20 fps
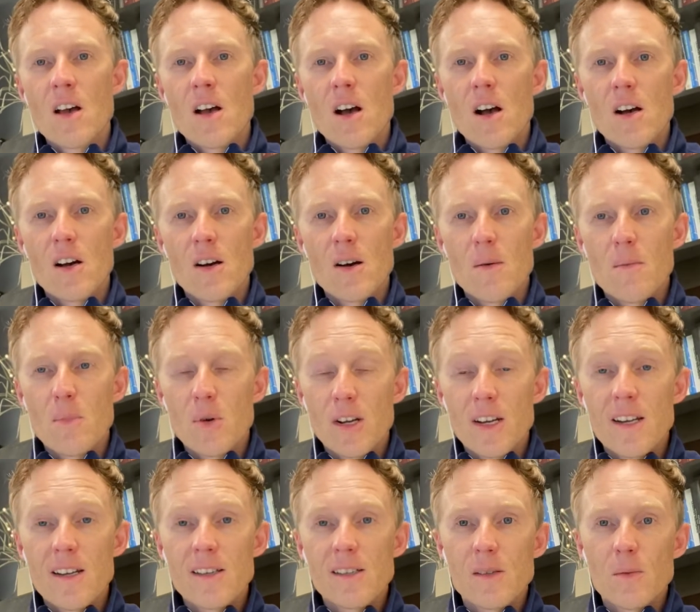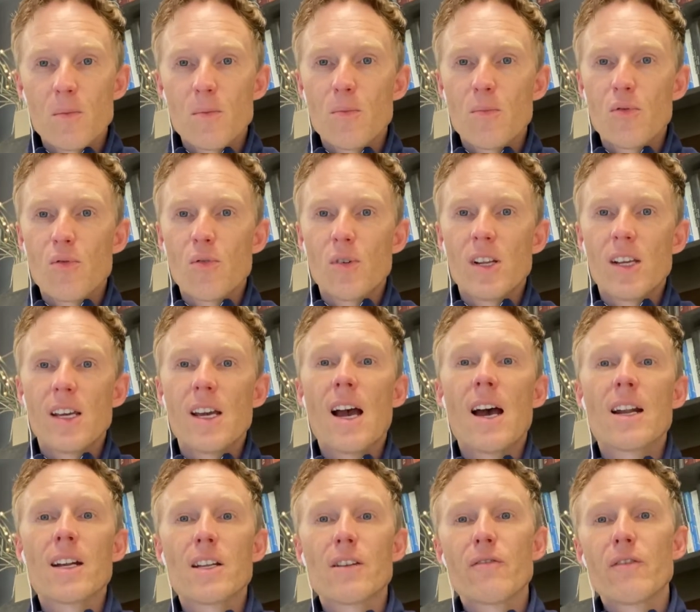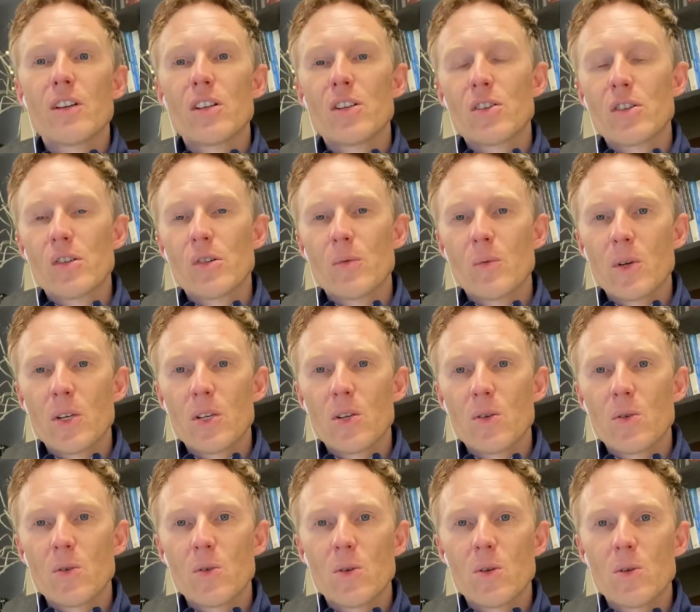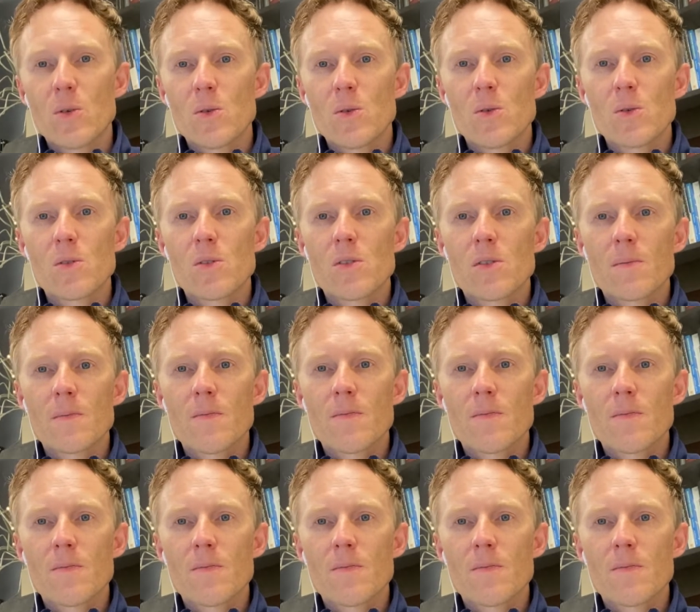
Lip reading: But it is a pretty handy feature, and we do use